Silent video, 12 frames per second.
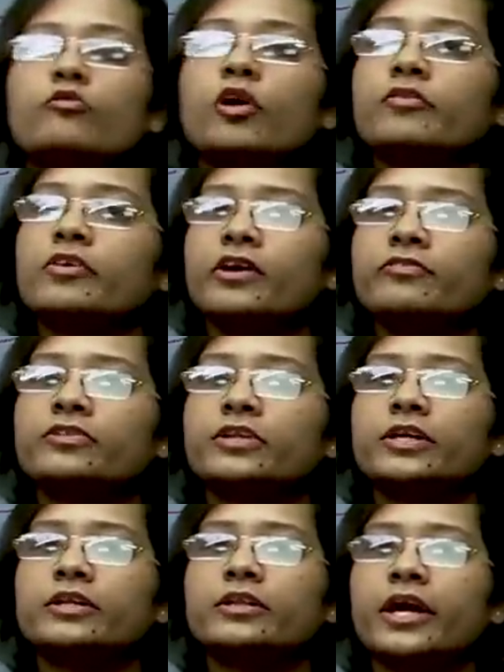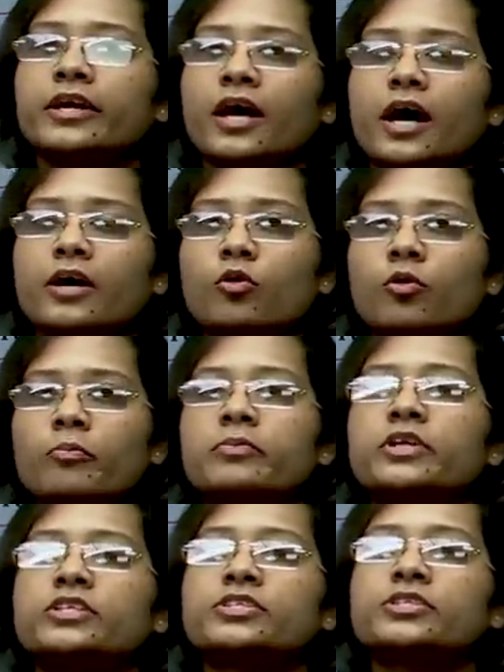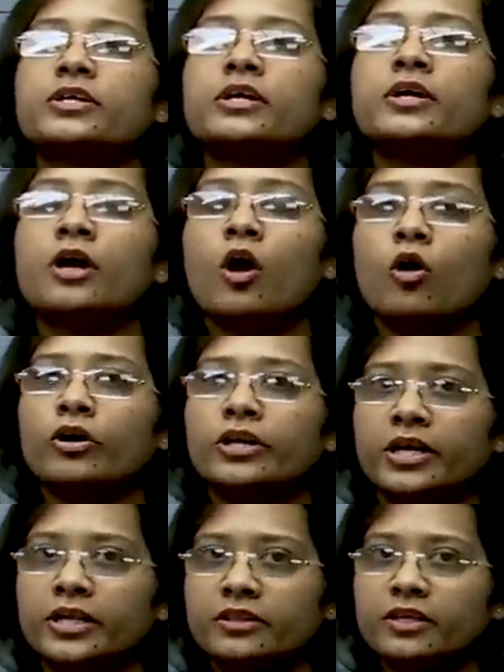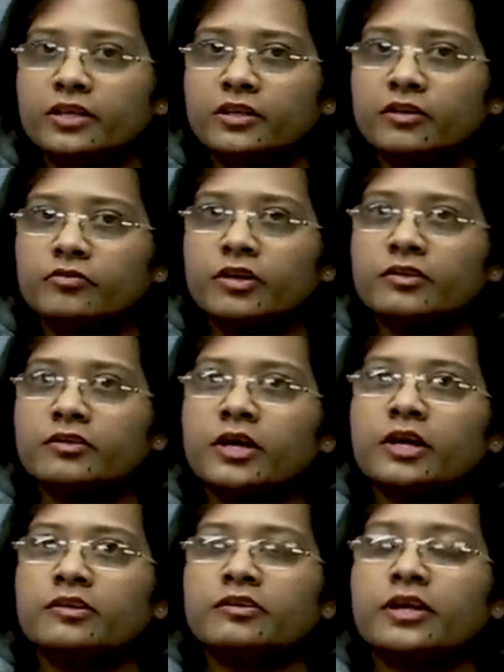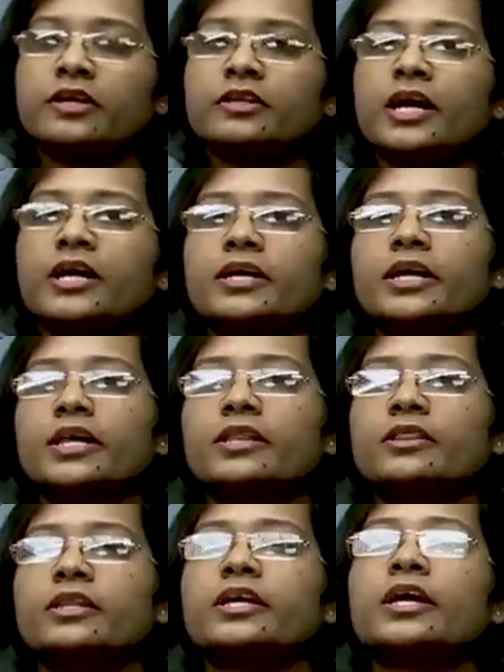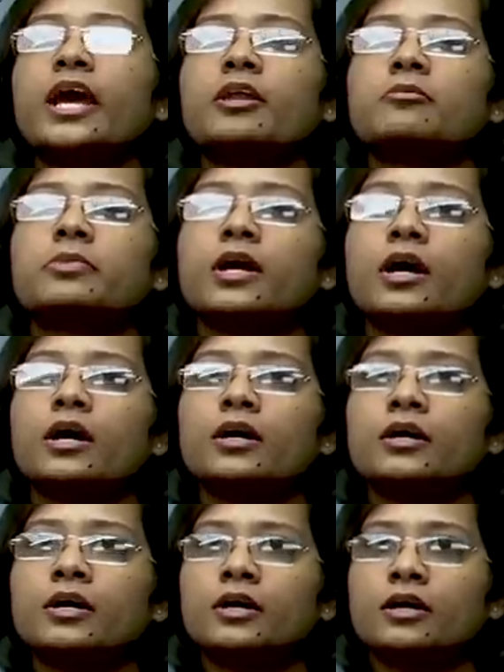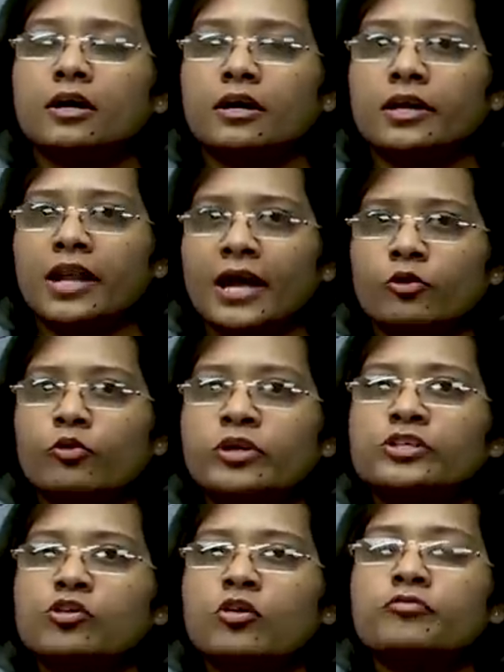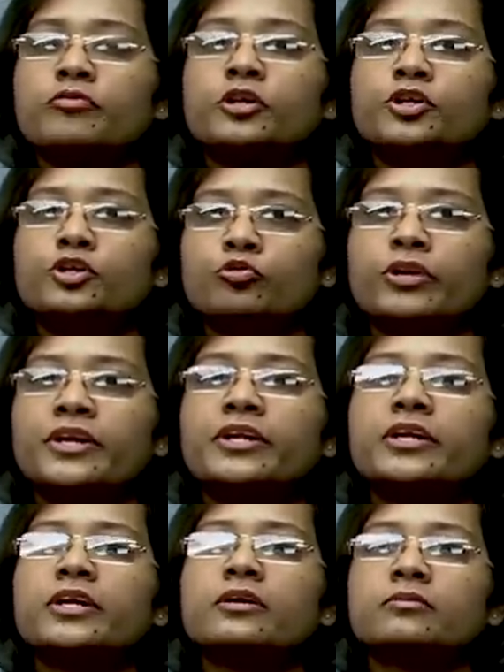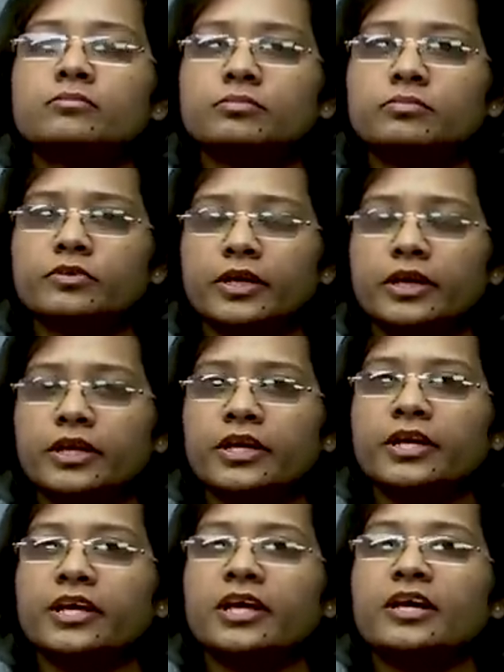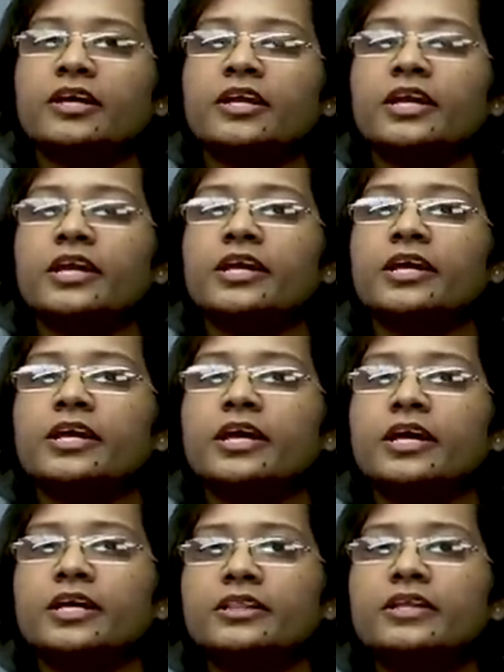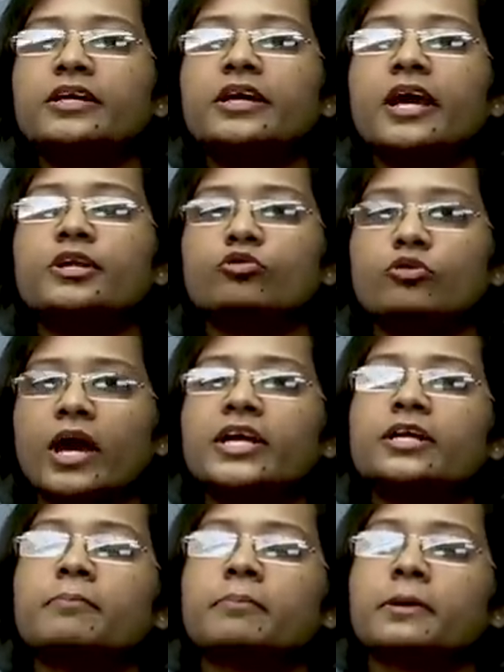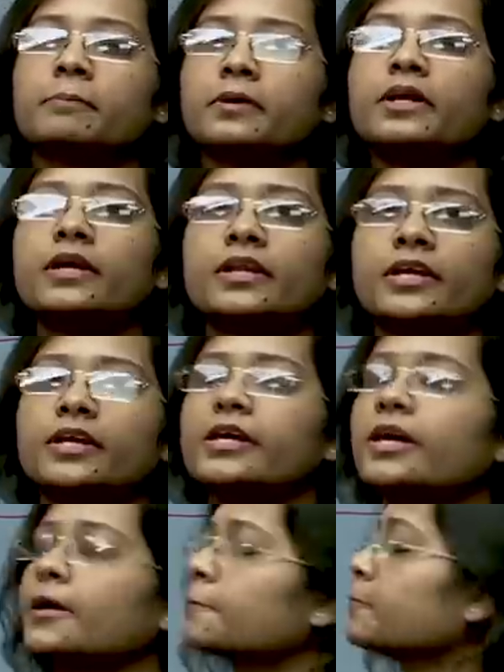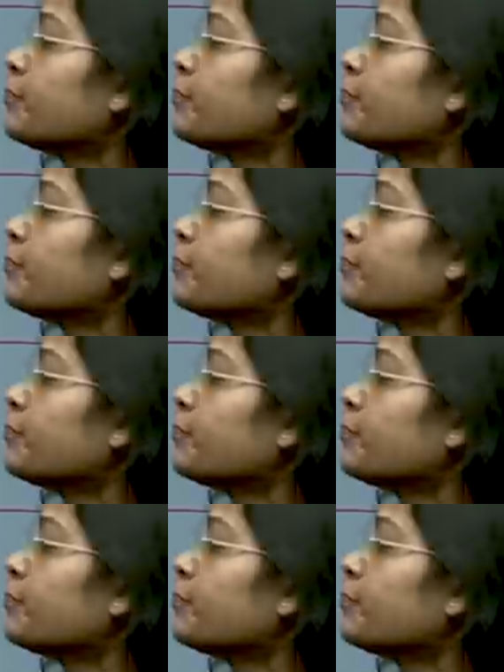what we have seen that our home minister on Hindi Divas said that Hindi can be a language of unity in India, that Hindi can unite people in India.